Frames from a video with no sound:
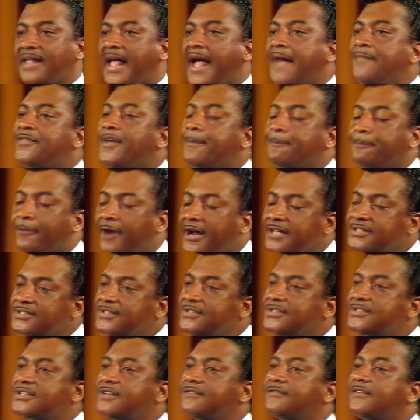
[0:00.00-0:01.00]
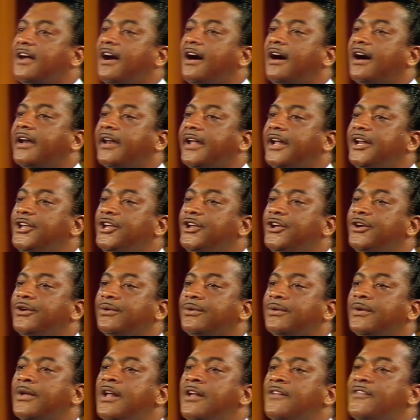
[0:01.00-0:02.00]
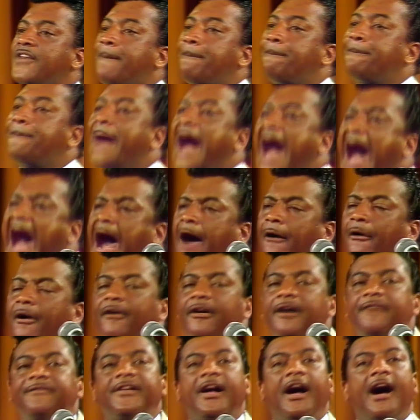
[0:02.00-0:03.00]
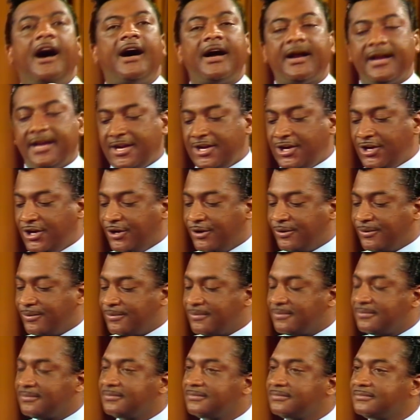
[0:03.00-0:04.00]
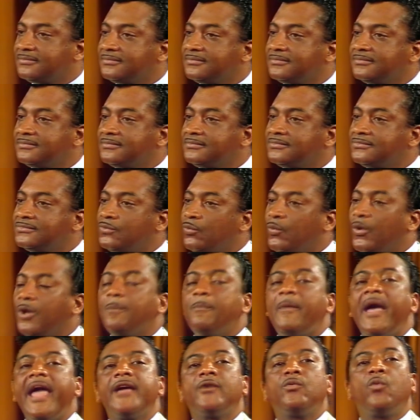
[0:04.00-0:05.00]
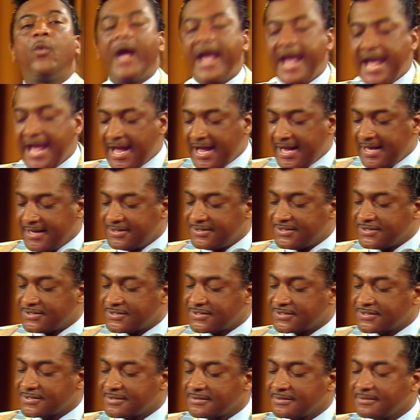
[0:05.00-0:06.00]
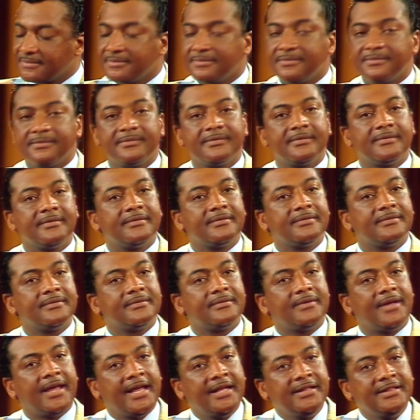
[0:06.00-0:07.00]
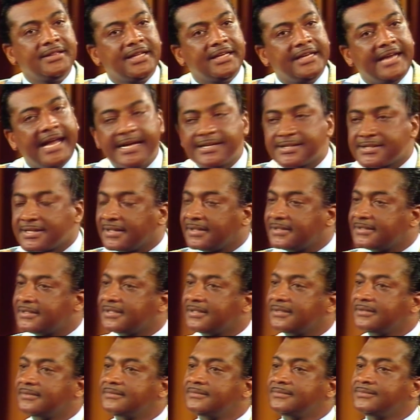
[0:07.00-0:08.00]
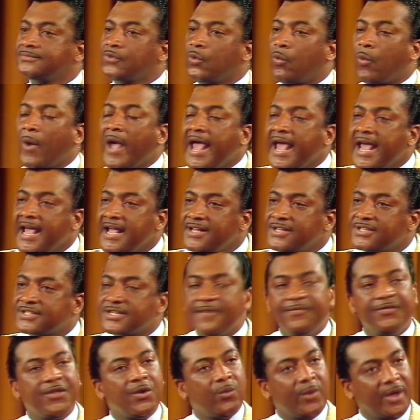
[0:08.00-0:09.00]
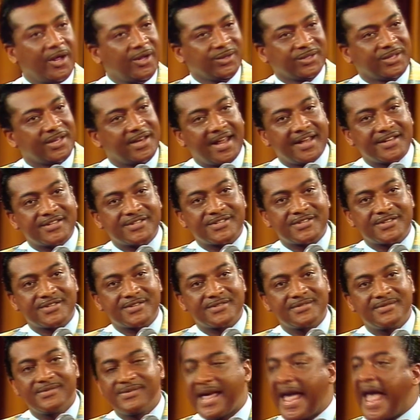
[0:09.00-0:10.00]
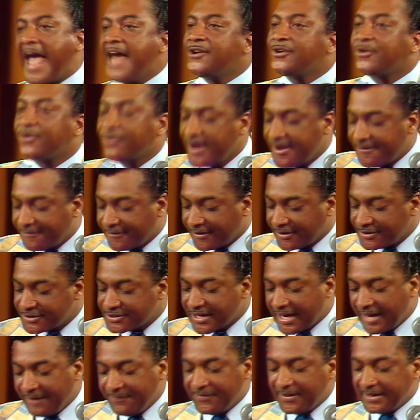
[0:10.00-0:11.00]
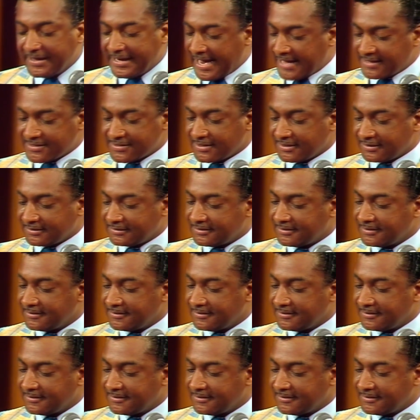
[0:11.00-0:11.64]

And the presence of God in you, the power of God in you, will make ways in the desert, ways in the wilderness, and rivers in the desert.